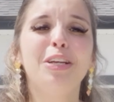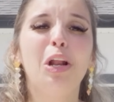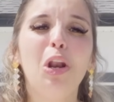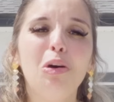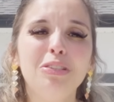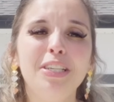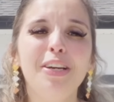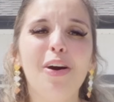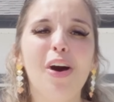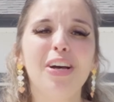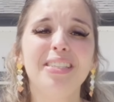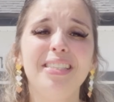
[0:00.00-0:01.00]
closing
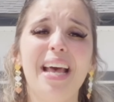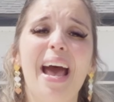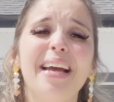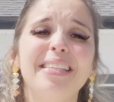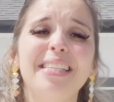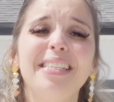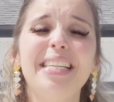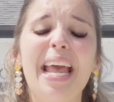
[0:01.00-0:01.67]
costs, taxes,